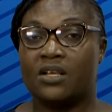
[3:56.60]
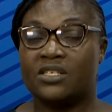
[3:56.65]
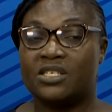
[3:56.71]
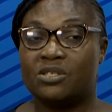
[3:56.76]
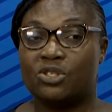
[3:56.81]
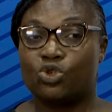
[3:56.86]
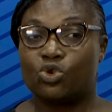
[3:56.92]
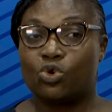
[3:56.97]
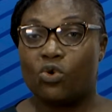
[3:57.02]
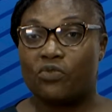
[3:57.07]

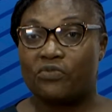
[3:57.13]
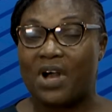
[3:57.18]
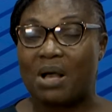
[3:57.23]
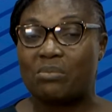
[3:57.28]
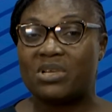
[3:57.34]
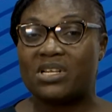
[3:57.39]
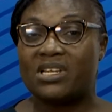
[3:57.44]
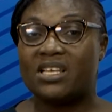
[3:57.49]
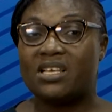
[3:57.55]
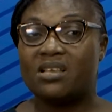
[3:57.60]
The two
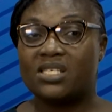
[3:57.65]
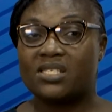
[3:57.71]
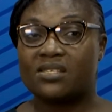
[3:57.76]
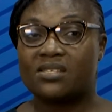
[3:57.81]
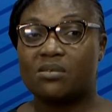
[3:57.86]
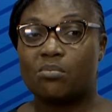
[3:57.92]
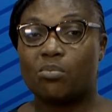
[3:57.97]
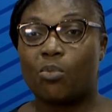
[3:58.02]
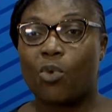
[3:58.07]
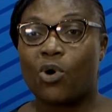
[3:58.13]
families
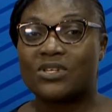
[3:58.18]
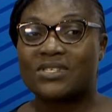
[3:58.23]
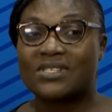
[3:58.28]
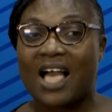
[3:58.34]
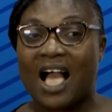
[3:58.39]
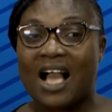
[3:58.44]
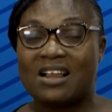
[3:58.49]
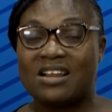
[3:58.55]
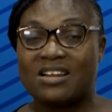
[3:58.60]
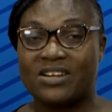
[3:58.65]
must
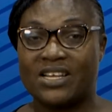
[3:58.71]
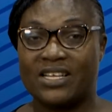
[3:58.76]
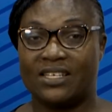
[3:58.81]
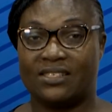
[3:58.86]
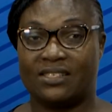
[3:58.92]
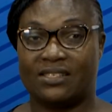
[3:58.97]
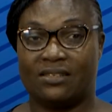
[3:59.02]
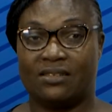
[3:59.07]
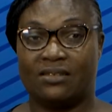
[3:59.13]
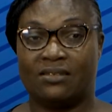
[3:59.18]
agree
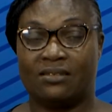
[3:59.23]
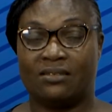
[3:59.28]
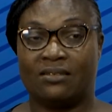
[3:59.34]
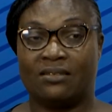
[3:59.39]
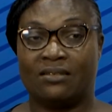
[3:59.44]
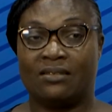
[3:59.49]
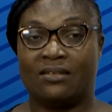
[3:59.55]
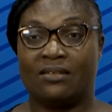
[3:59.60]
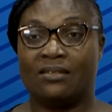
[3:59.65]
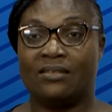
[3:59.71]

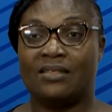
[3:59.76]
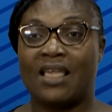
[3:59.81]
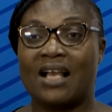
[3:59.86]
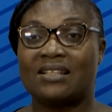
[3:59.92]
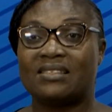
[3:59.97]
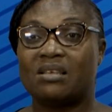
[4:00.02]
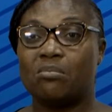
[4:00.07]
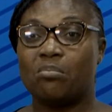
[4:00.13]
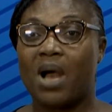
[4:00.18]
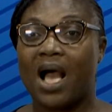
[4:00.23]

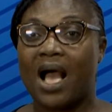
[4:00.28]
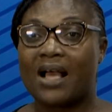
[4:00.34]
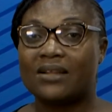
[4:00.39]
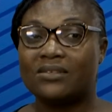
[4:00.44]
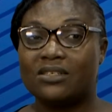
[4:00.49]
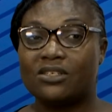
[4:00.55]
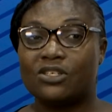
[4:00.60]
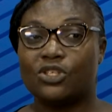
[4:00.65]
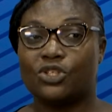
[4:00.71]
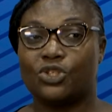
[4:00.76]
that the
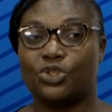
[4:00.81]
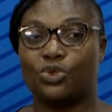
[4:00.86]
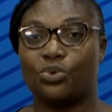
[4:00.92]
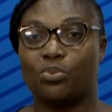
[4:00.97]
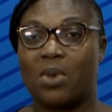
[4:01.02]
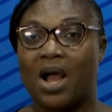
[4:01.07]
man should